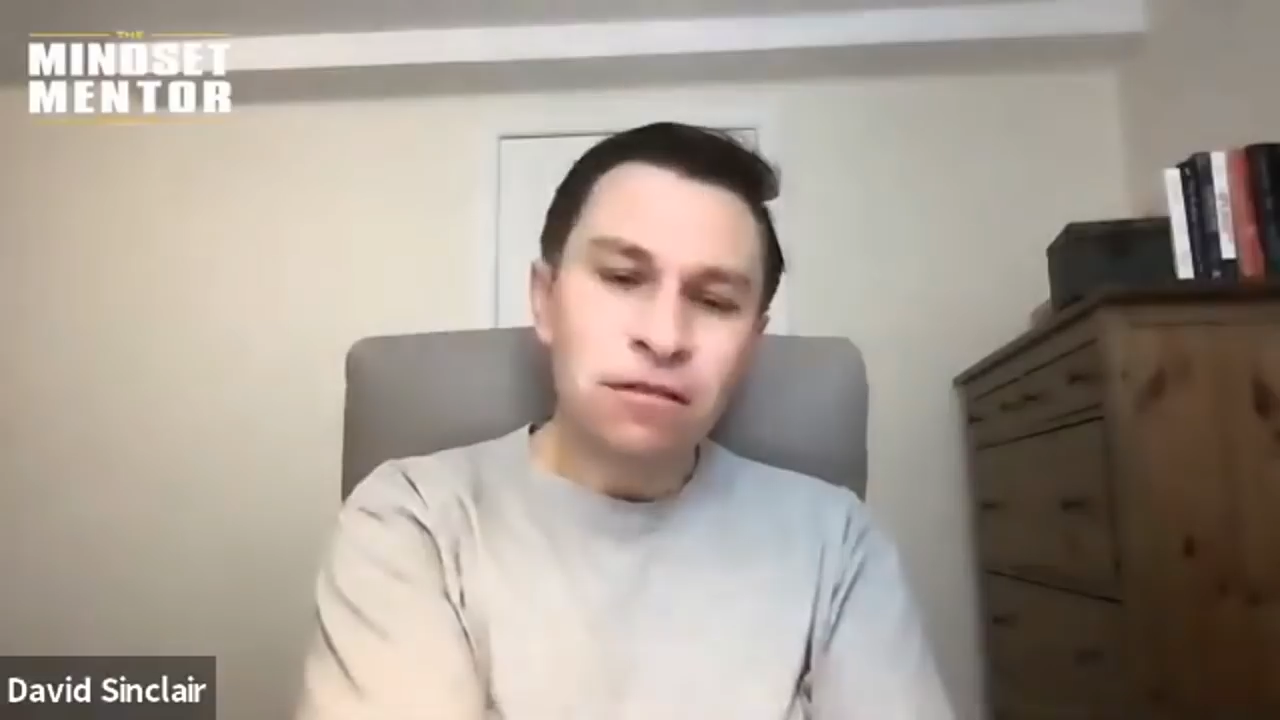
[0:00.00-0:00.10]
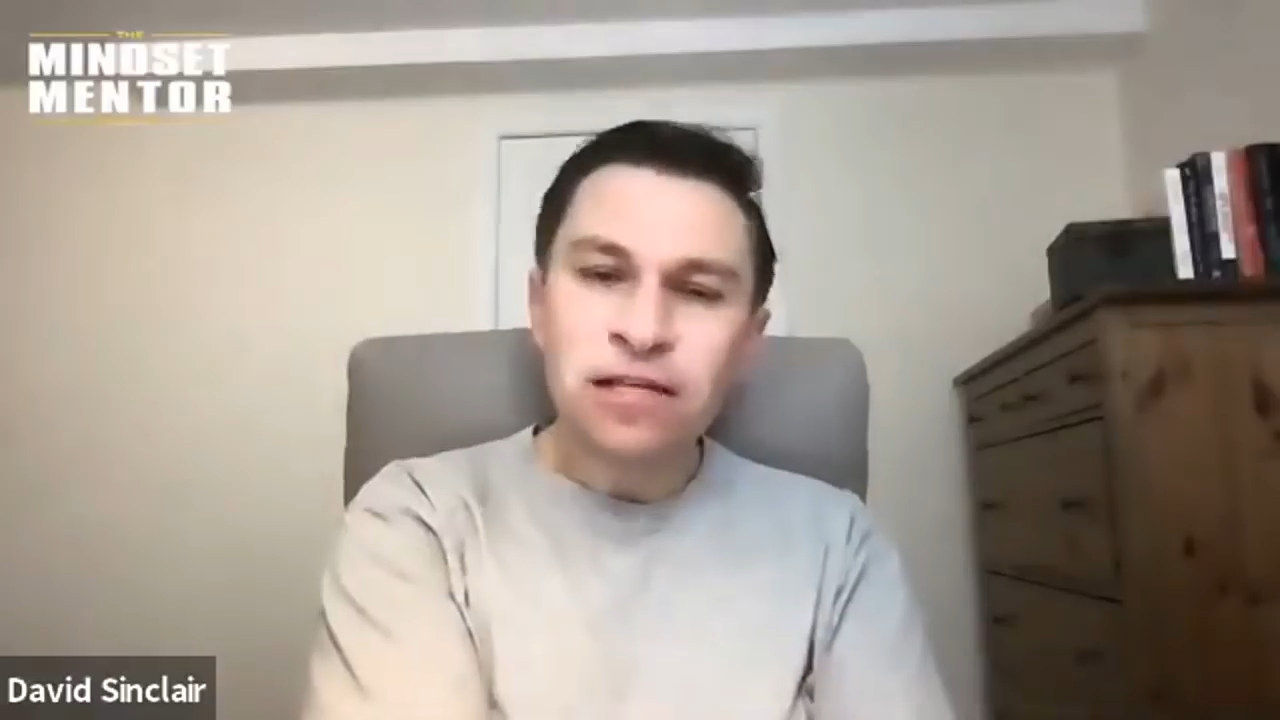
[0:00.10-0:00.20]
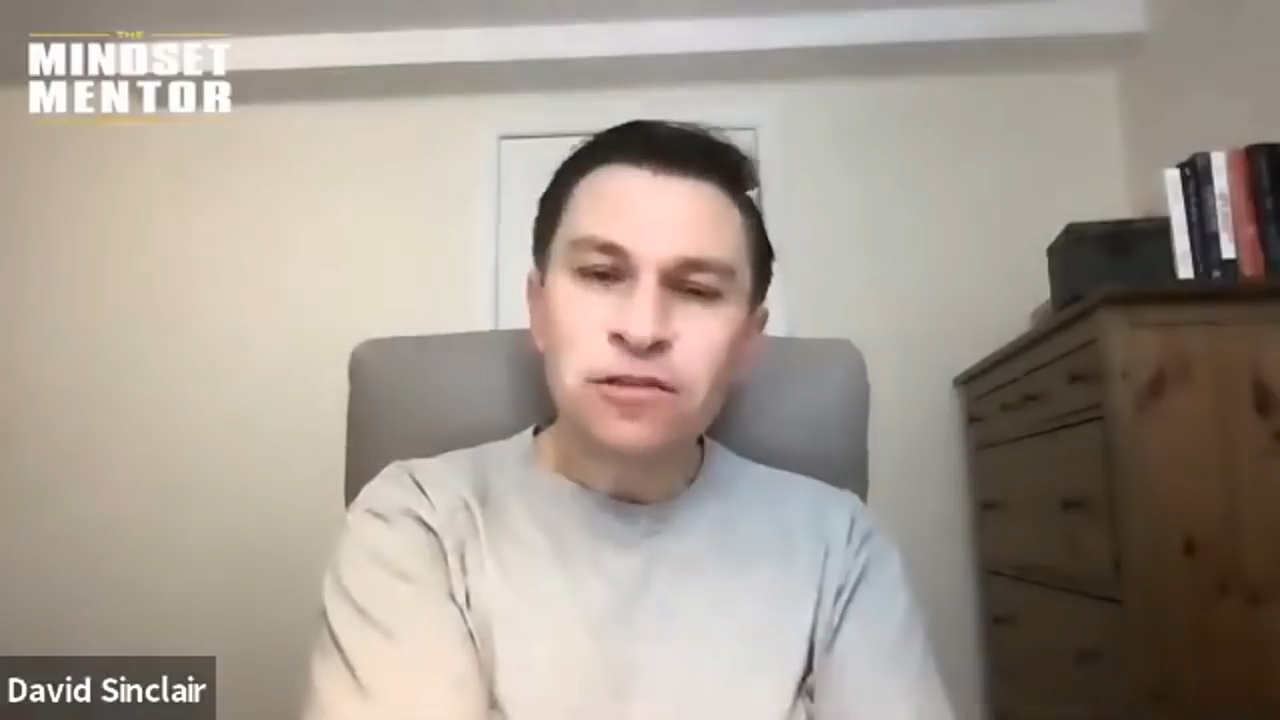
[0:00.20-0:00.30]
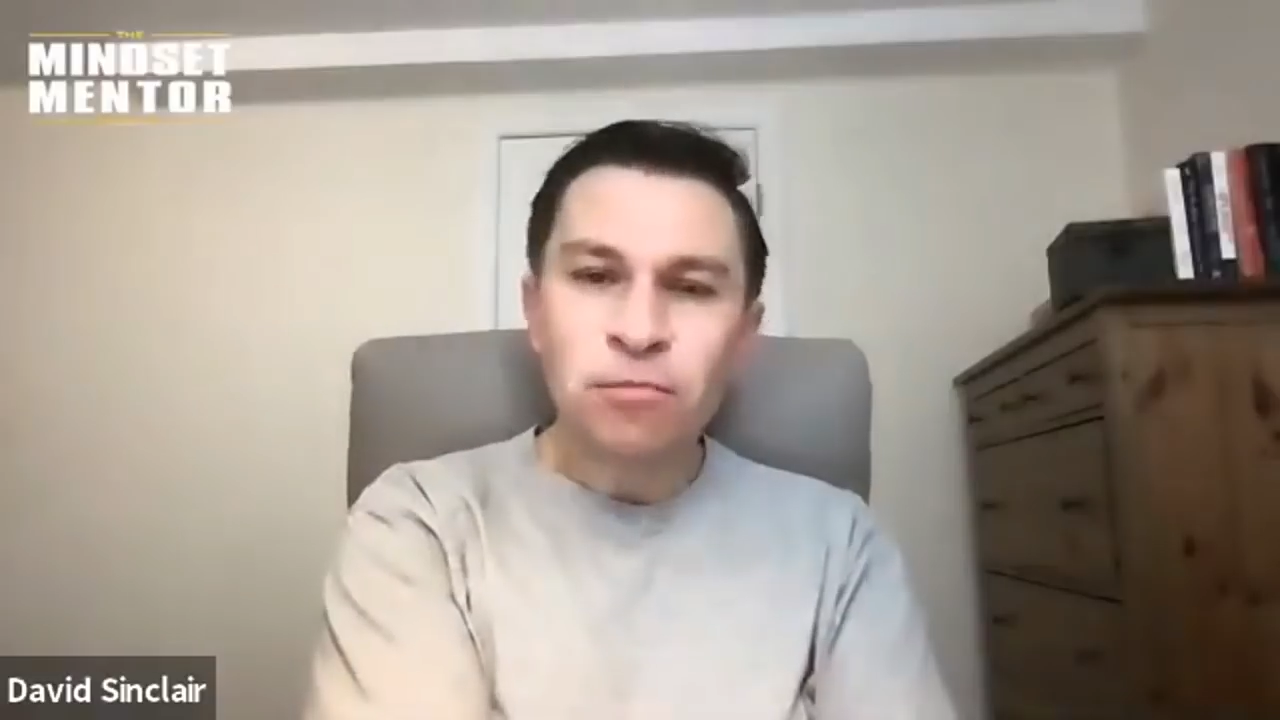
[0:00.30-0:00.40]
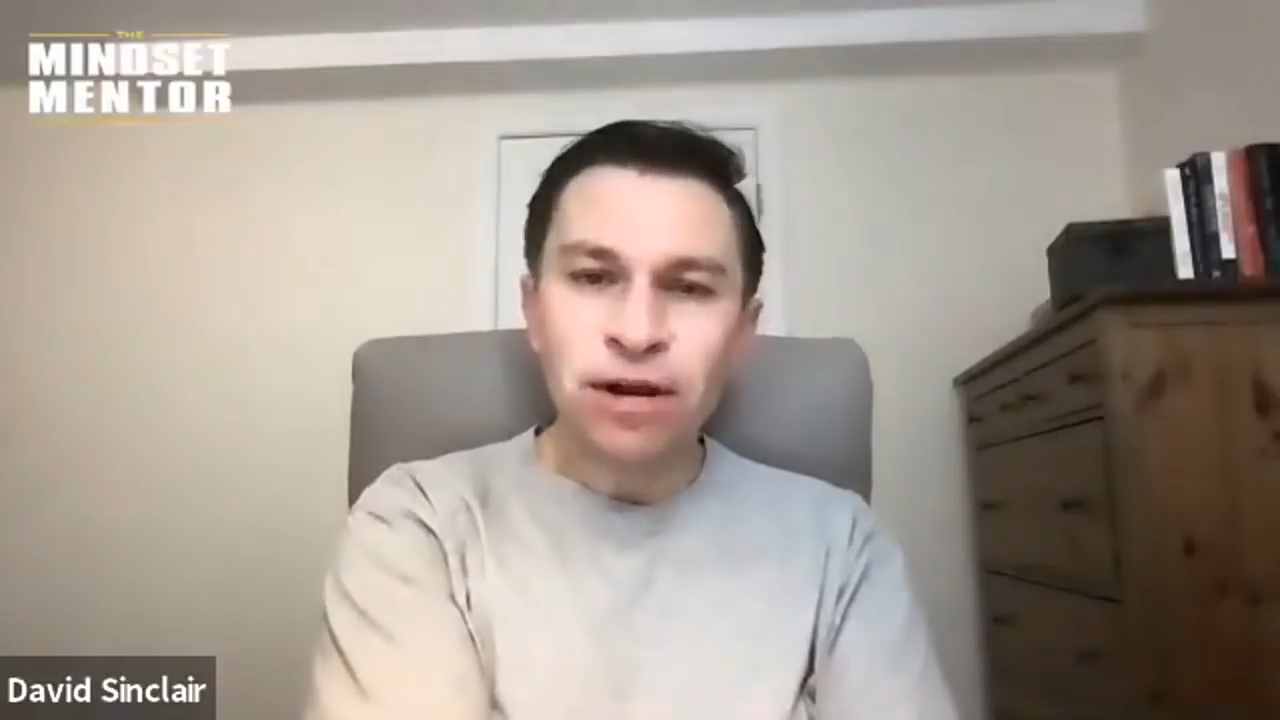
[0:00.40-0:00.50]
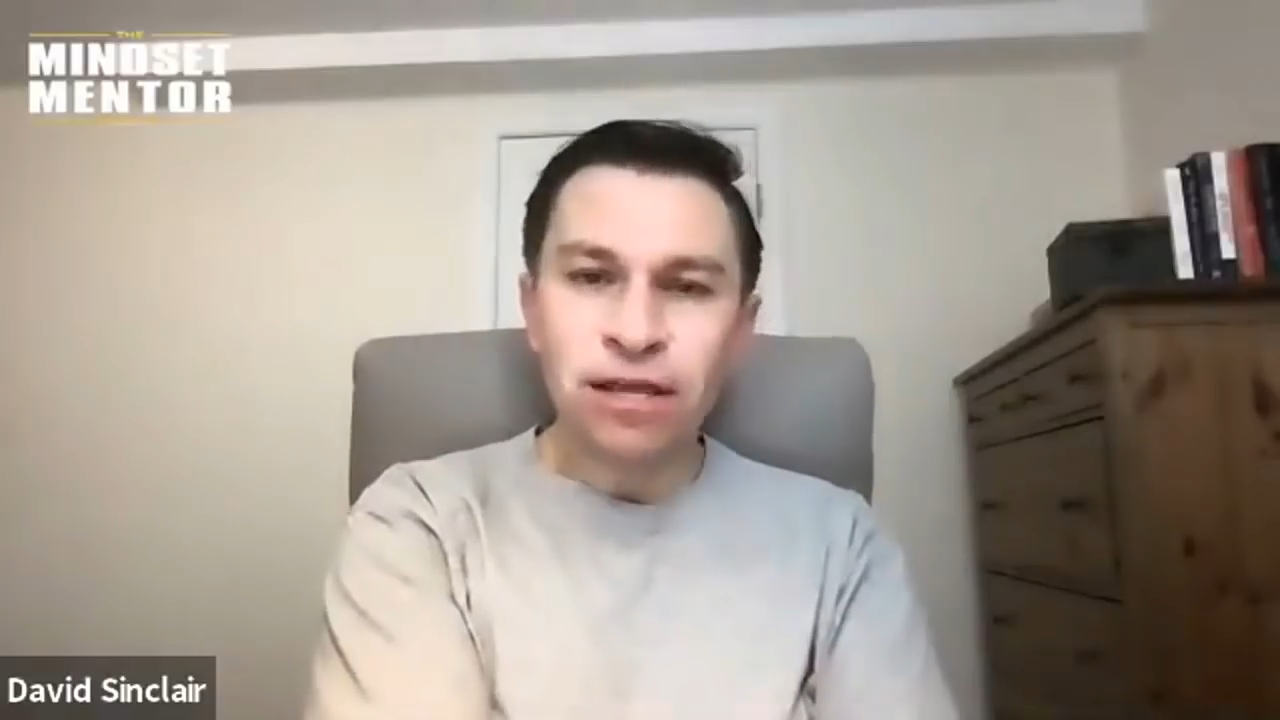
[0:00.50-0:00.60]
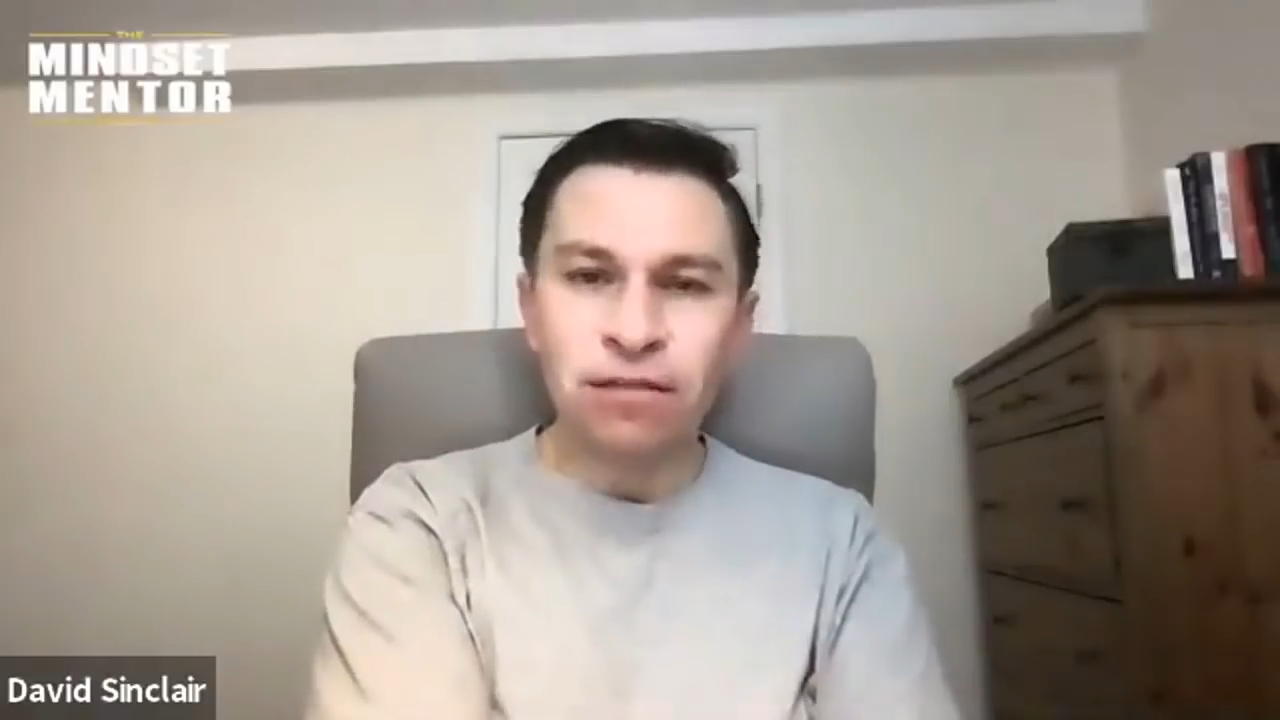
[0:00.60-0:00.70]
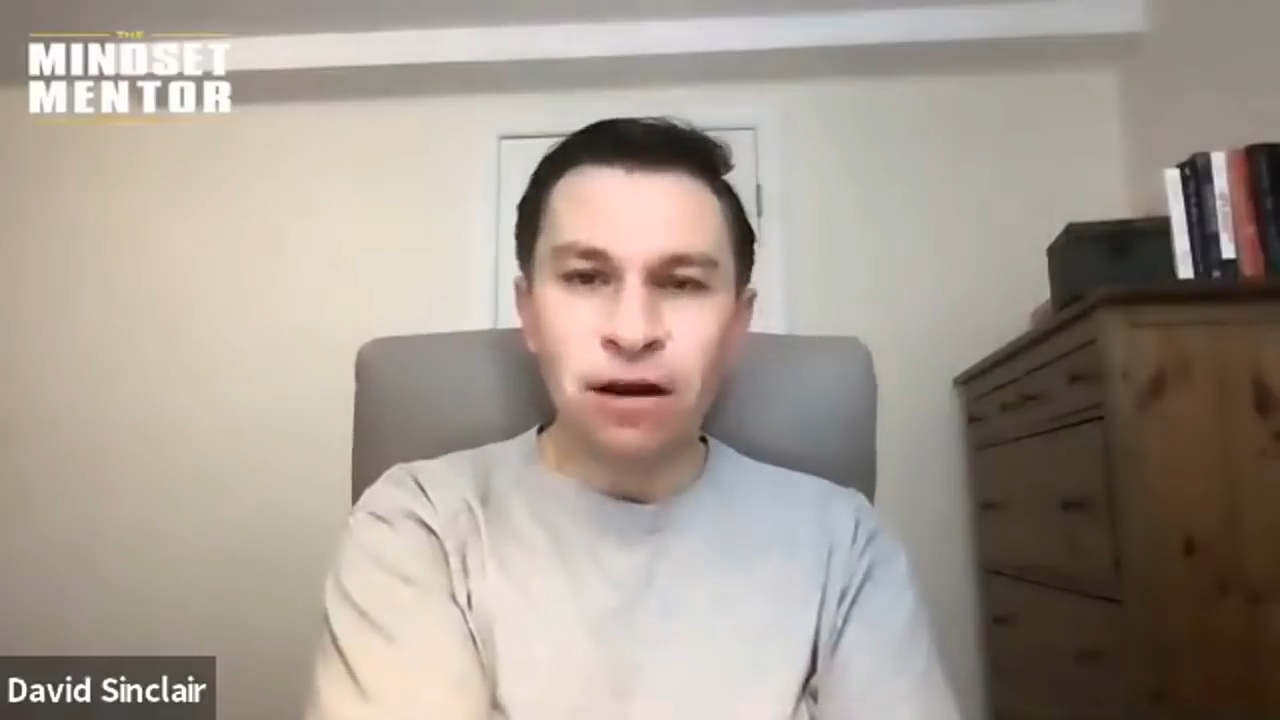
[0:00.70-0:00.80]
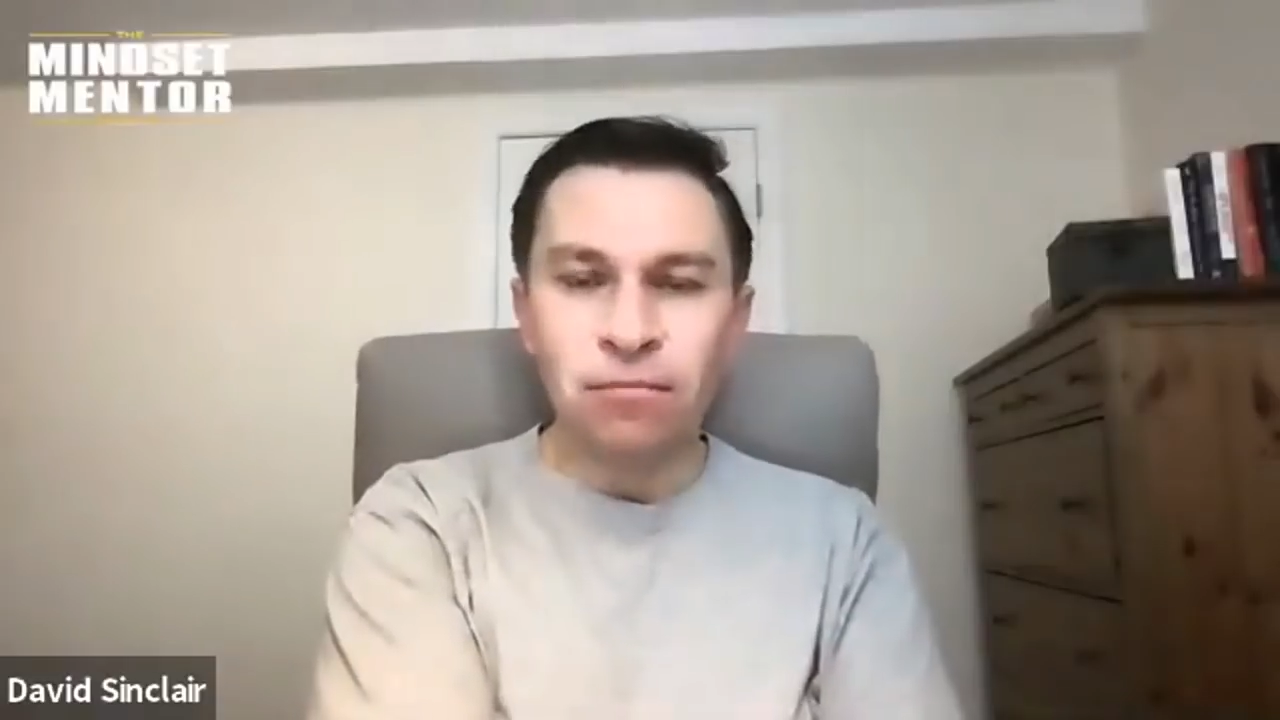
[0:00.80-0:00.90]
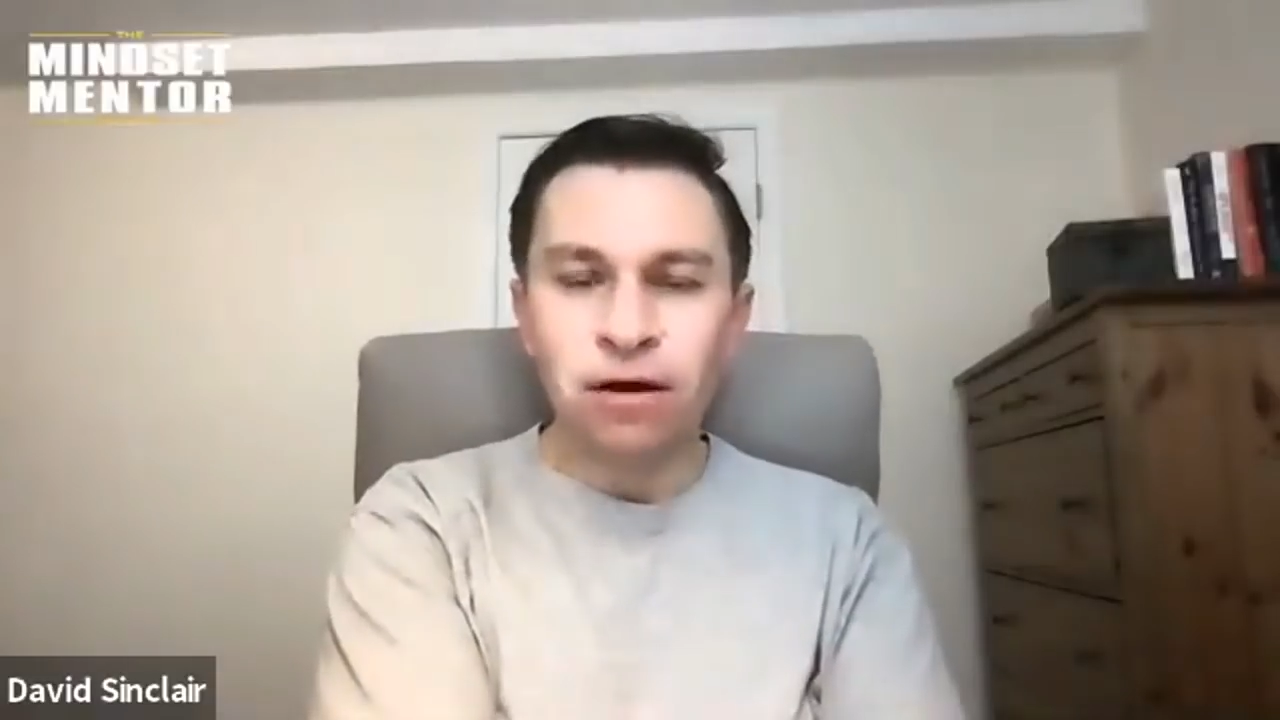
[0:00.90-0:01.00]
Thanks for bringing
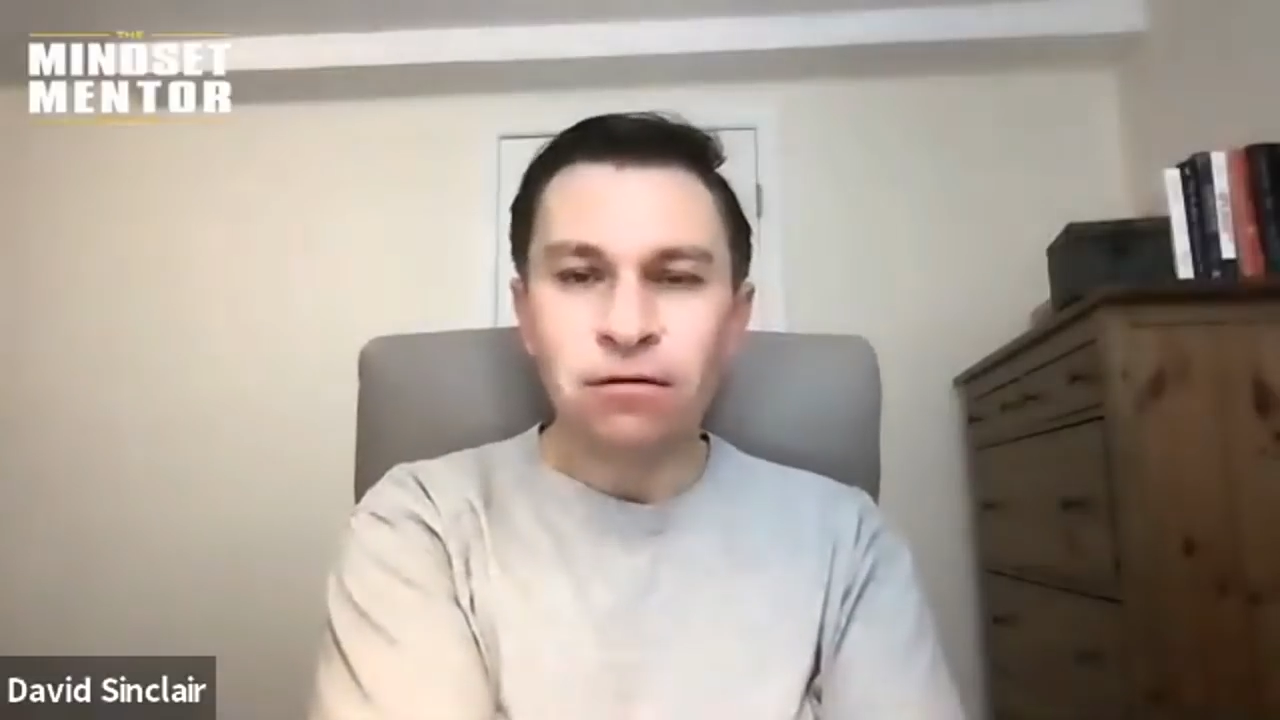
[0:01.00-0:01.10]
that up.